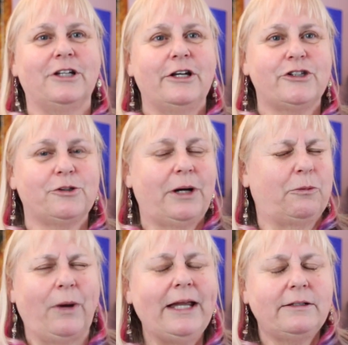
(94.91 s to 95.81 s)
So I
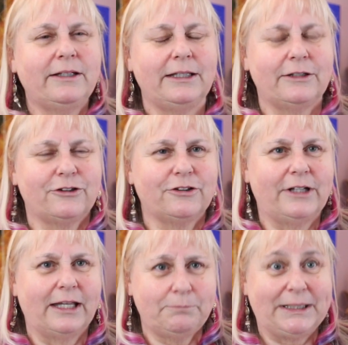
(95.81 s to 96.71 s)
ran to the
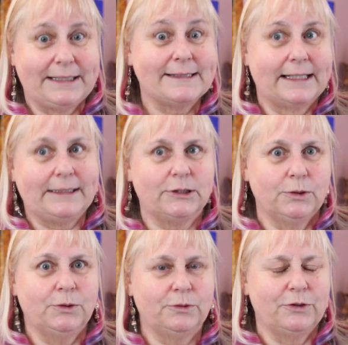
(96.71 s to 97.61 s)
internet, because I
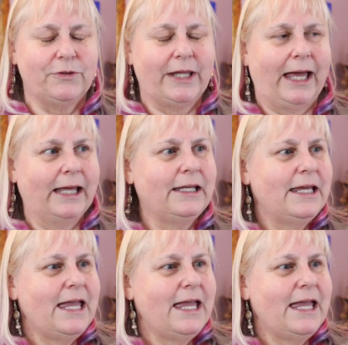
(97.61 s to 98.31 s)
do that,